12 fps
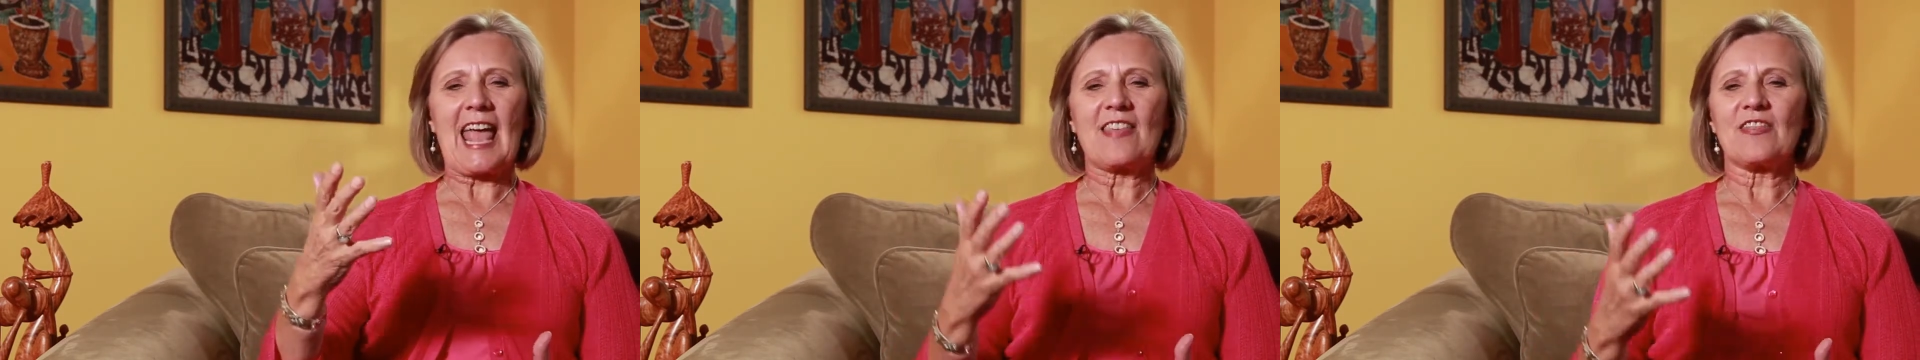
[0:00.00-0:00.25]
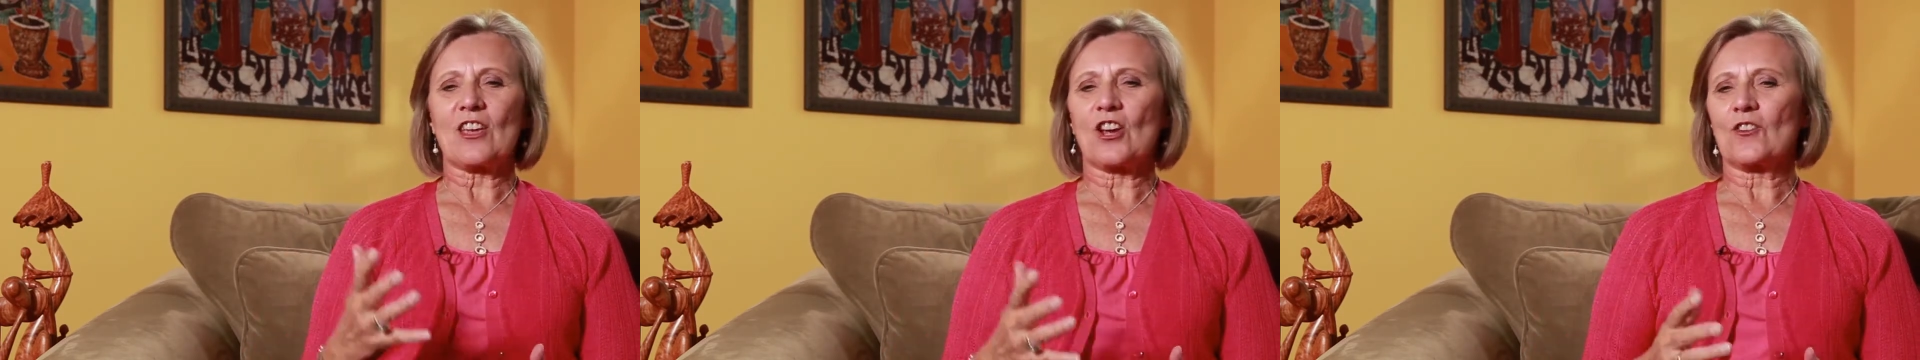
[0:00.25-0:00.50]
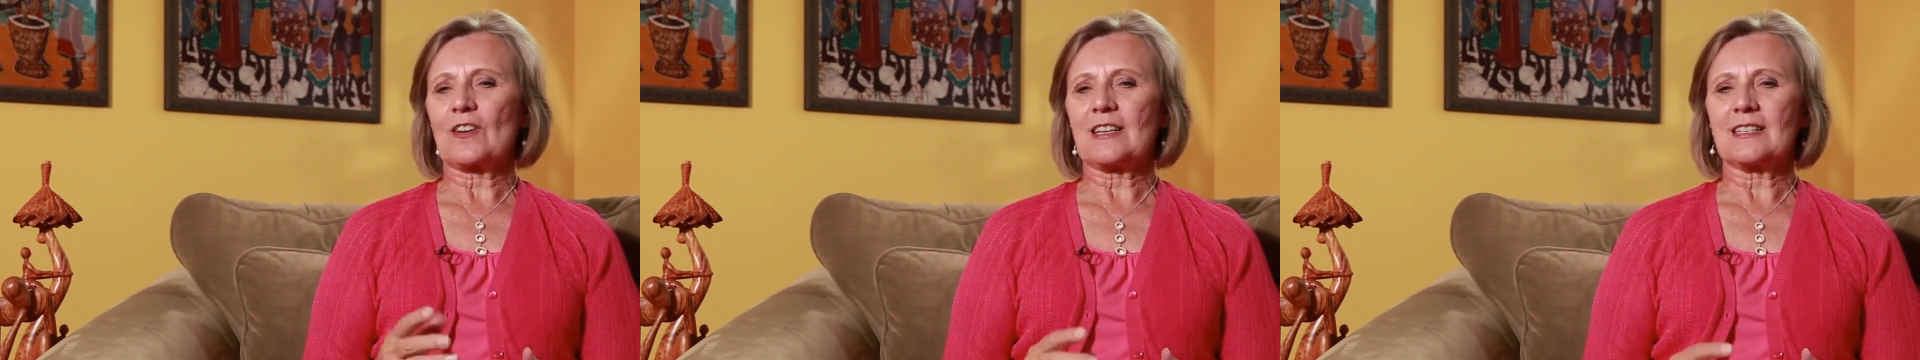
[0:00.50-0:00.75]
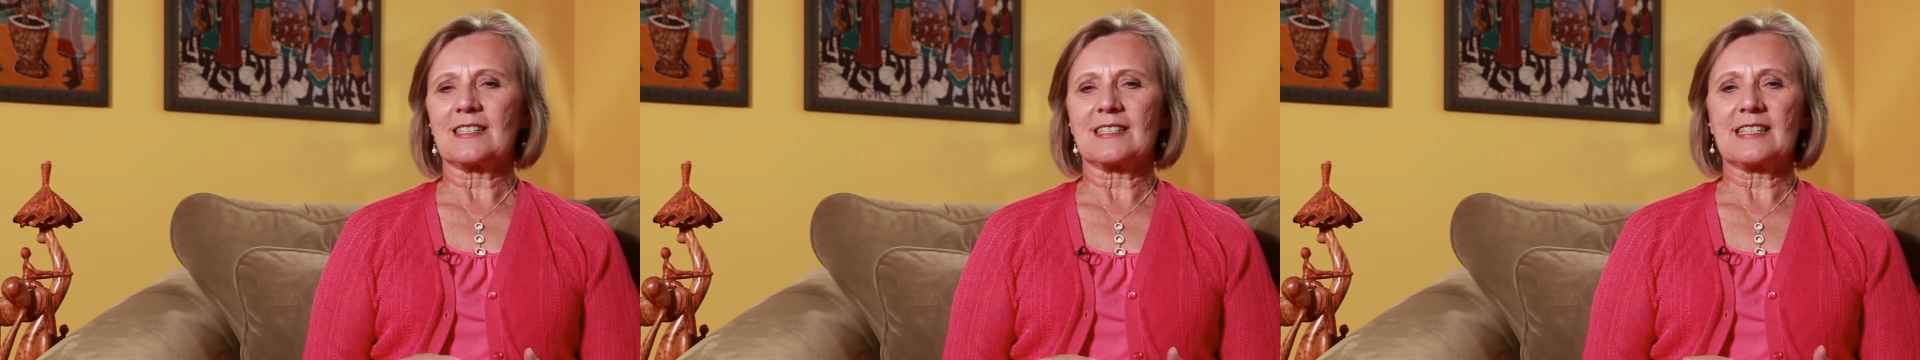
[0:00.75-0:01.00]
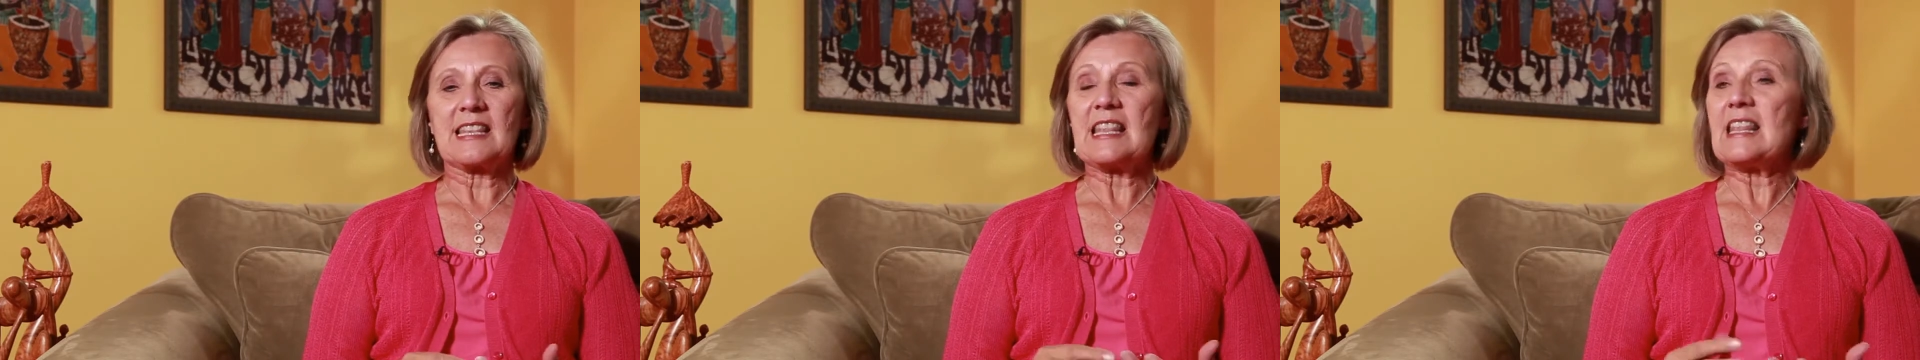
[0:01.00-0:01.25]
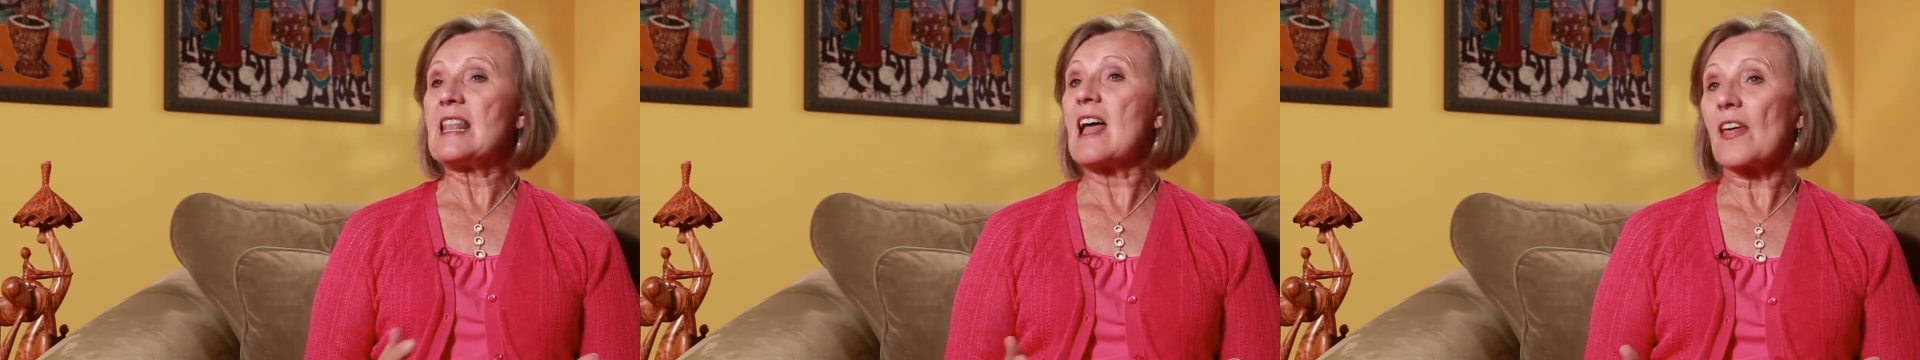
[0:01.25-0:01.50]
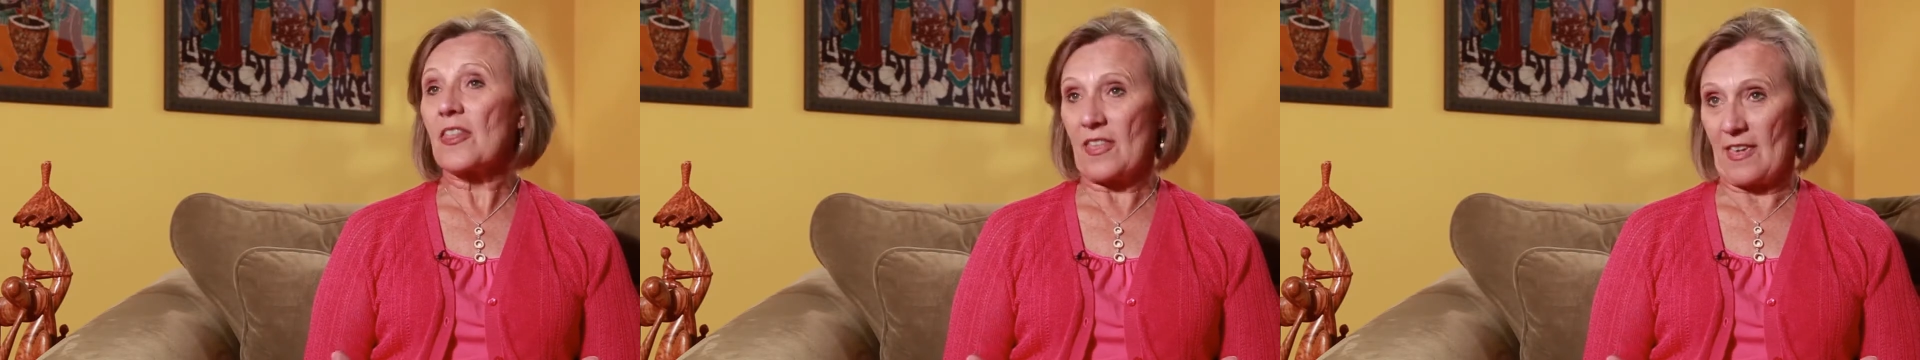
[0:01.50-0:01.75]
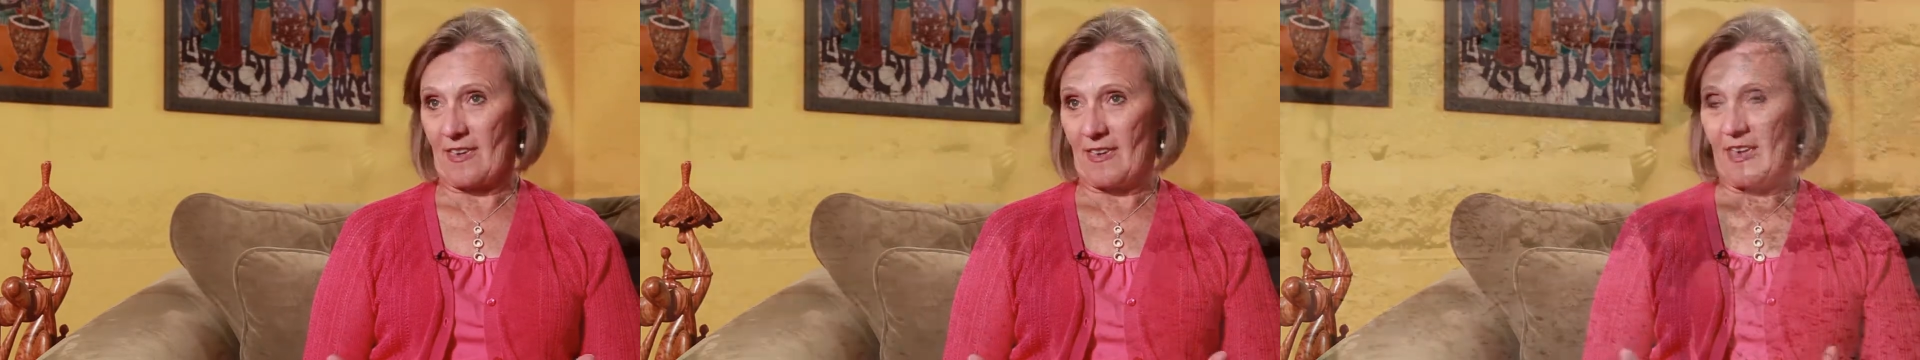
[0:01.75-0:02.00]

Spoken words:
and there is nothing.